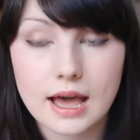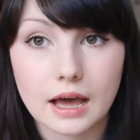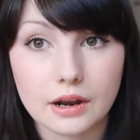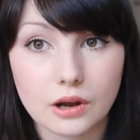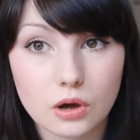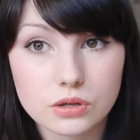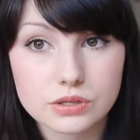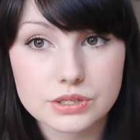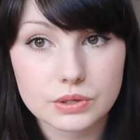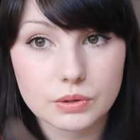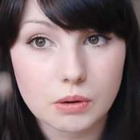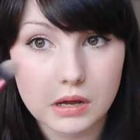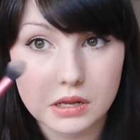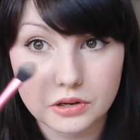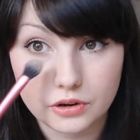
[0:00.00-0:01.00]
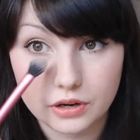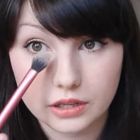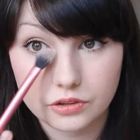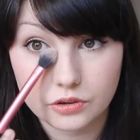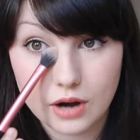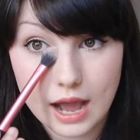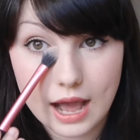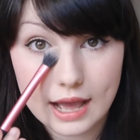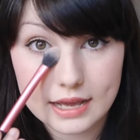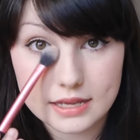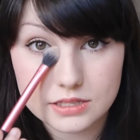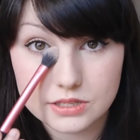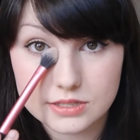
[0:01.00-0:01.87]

and also underneath your eyes,